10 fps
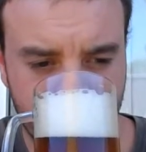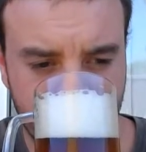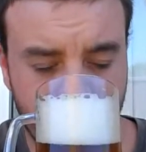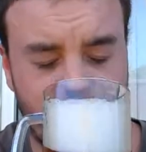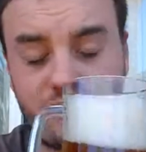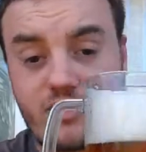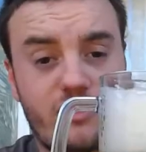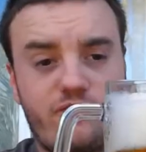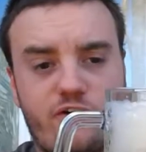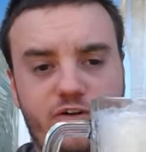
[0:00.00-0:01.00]
But yeah,
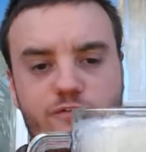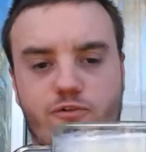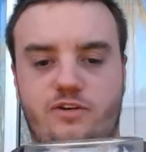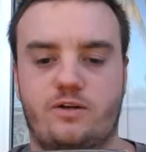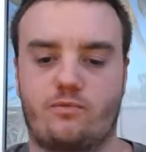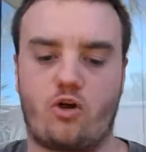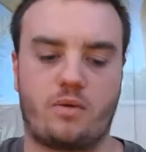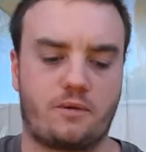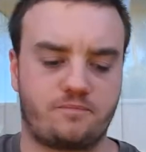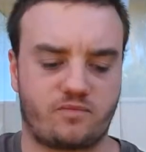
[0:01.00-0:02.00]
very, very fruity
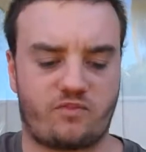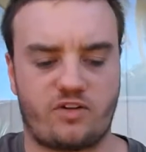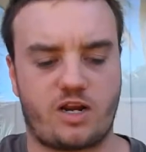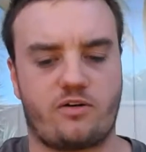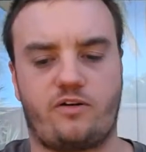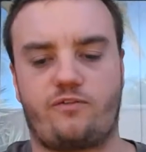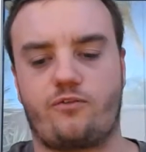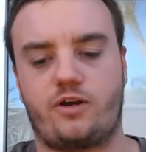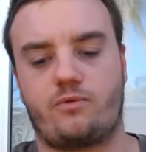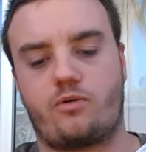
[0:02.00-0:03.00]
aroma. Very
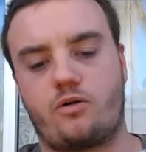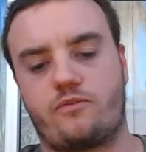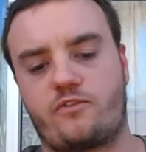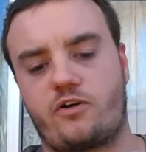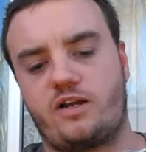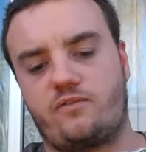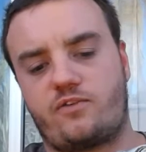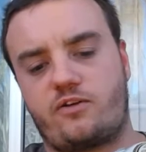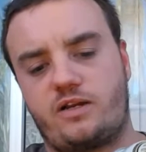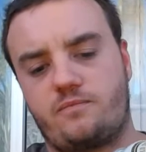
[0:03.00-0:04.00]
fruity aroma. Very,
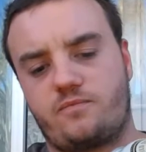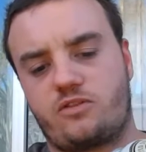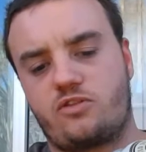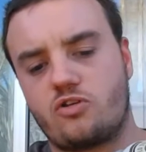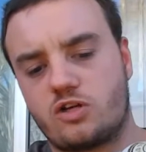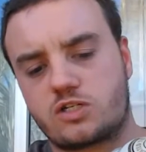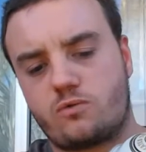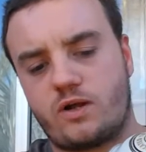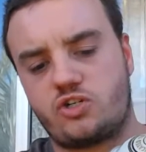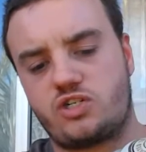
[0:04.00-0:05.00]
very
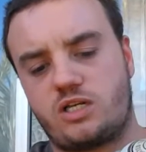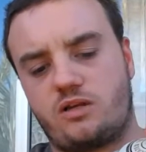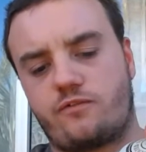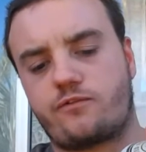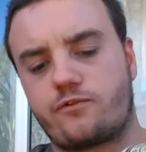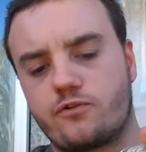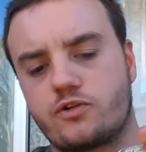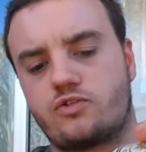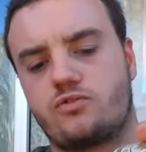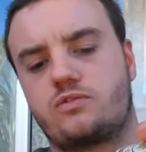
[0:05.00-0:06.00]
thirst-quenching fruit
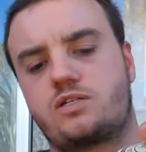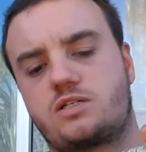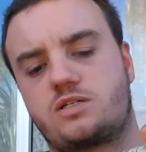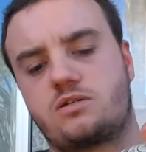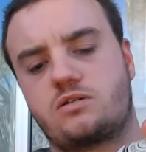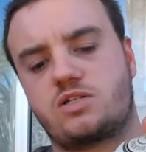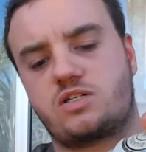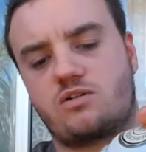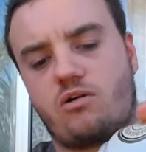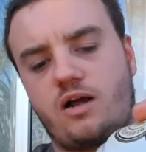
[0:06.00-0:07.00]
juice
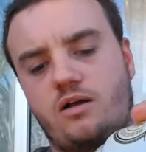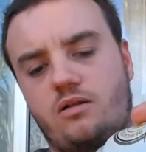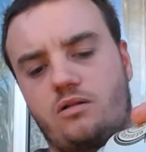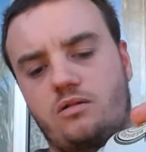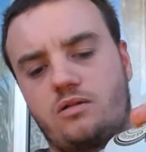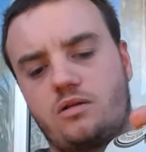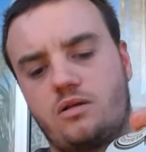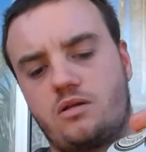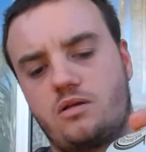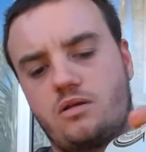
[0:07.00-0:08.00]
style.
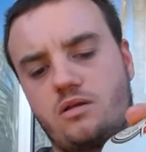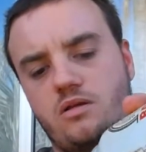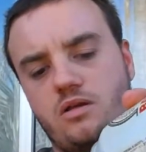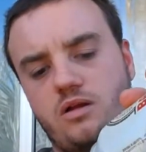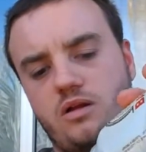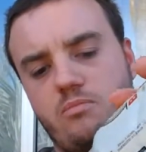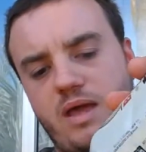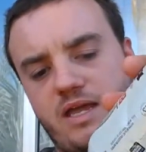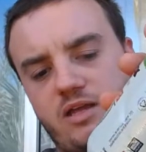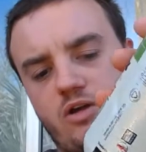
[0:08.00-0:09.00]
You know,
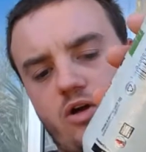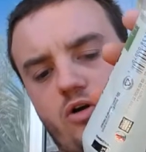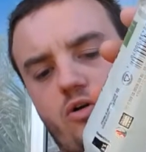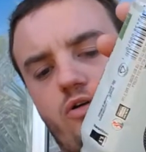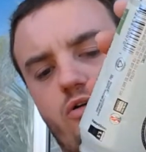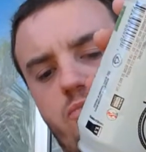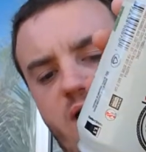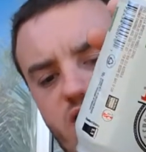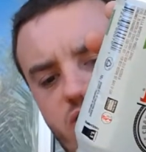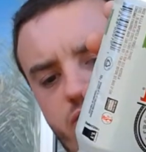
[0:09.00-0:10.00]
mango,
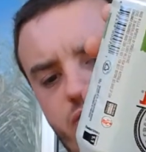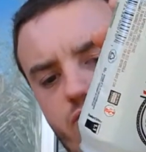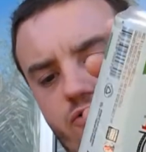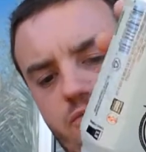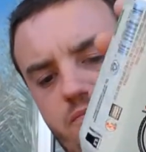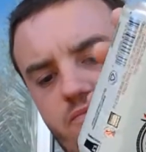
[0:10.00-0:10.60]
passion fruit.